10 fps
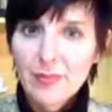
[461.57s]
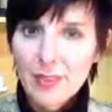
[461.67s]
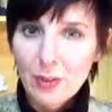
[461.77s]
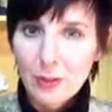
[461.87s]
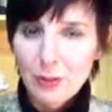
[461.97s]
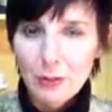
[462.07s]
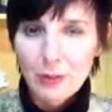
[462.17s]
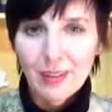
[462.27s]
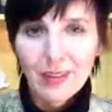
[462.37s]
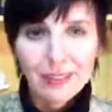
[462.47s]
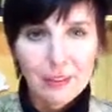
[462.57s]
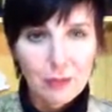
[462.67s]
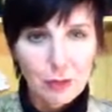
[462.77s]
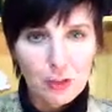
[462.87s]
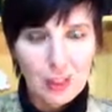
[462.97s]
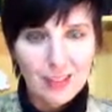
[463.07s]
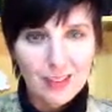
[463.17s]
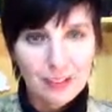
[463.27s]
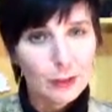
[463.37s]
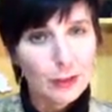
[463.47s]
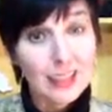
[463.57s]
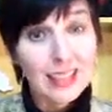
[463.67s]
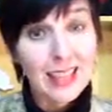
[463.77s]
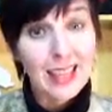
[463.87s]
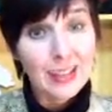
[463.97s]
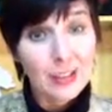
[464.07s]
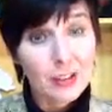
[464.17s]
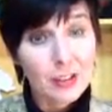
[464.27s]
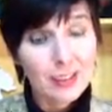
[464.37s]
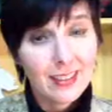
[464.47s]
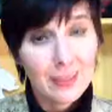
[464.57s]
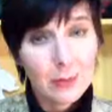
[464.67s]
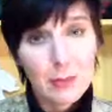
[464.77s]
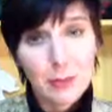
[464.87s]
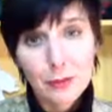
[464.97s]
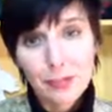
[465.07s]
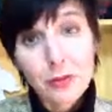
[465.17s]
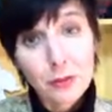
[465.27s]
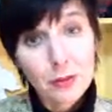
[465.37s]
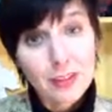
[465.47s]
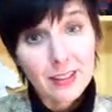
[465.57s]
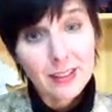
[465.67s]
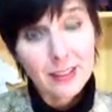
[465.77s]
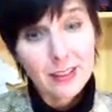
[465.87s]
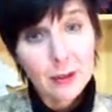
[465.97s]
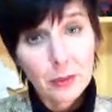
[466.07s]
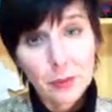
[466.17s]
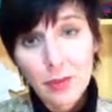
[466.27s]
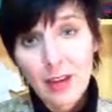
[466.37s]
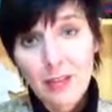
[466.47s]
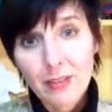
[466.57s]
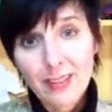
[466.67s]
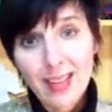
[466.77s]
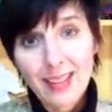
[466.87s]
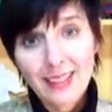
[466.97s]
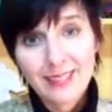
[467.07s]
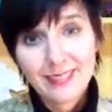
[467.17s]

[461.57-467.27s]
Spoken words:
So if you lift your cheeks, you look engaged, and people are interested in hearing what you have to say.